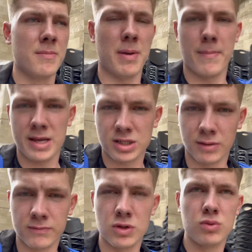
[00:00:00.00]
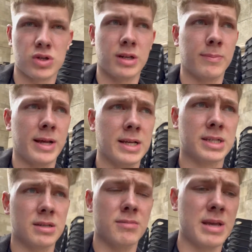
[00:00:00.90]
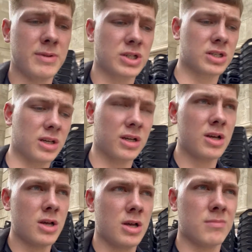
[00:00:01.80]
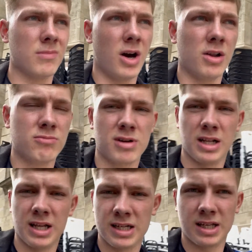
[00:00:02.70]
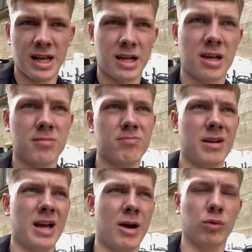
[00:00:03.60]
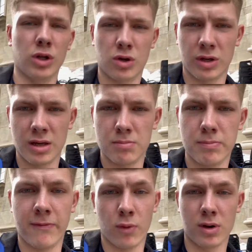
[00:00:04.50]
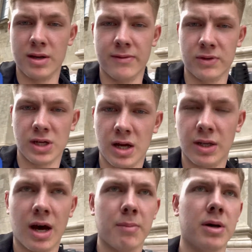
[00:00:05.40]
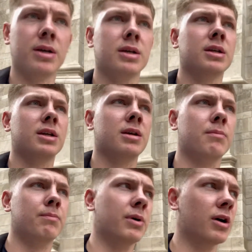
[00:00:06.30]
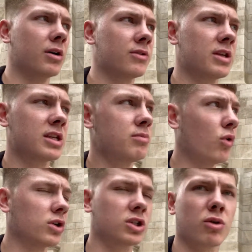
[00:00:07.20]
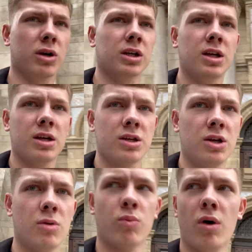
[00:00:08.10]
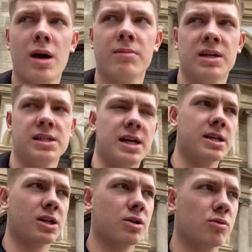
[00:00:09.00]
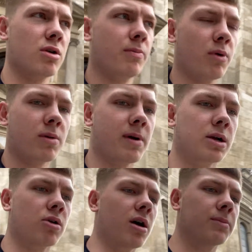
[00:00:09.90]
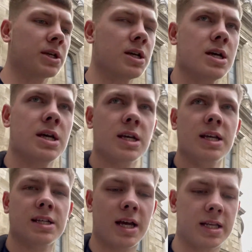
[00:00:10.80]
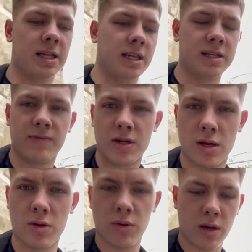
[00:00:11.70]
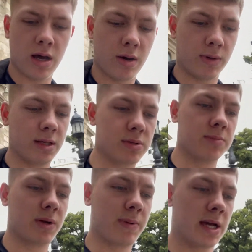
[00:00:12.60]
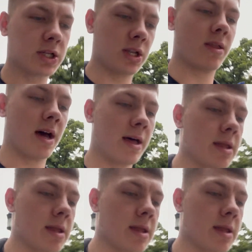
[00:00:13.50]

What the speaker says: messed up views on the place and maybe just a unrealistic outlook on it before I even turned up. But this is more historic. You know, what I'm going to say is I agree with Bored Bankrupt. He said in his video when he was in Budapest that